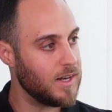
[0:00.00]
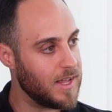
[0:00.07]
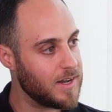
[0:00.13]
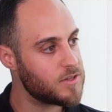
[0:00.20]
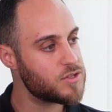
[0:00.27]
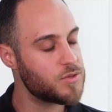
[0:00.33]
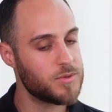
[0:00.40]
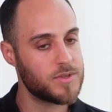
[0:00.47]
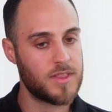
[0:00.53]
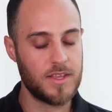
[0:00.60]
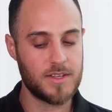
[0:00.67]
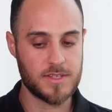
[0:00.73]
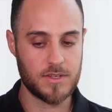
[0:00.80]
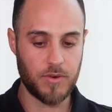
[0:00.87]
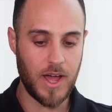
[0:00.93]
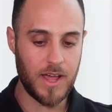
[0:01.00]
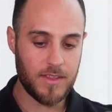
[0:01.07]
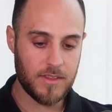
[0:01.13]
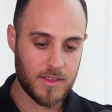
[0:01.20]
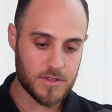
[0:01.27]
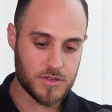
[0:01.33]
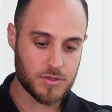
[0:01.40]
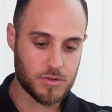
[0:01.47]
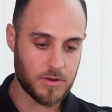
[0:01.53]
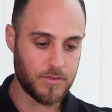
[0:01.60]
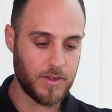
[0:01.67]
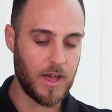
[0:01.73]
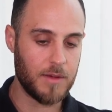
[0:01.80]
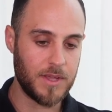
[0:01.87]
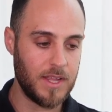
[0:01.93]
Let us do its thing rather than sort of
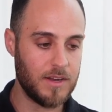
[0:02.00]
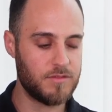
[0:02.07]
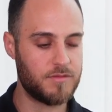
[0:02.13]
coming in